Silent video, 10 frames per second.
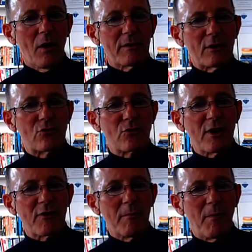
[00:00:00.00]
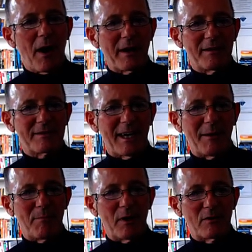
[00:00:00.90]
The driven by
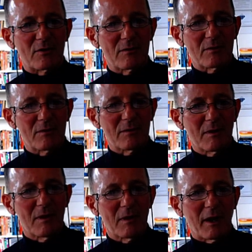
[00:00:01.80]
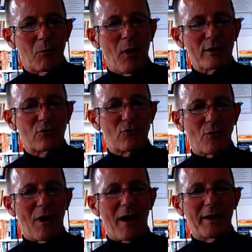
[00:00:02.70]
statement, like what
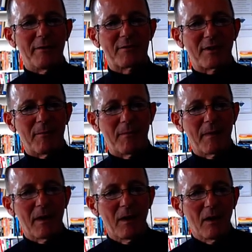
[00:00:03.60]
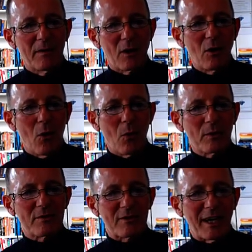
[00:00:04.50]
drives them? The goal
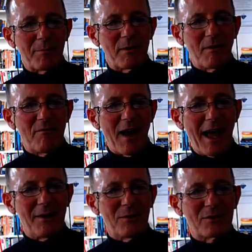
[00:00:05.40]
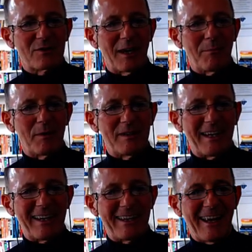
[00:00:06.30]
statement, the value statement, the
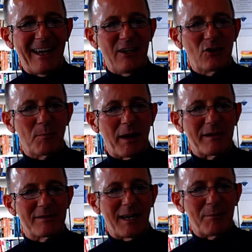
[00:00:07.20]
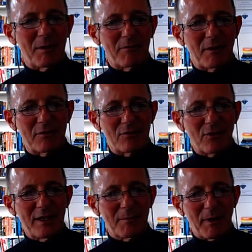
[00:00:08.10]
engaged by statement, the
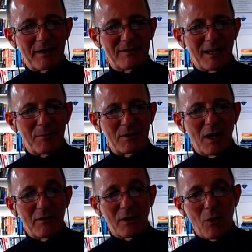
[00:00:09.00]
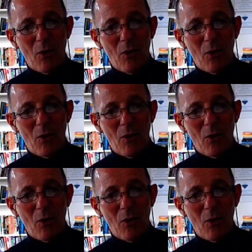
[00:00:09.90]
frustrated by statement, the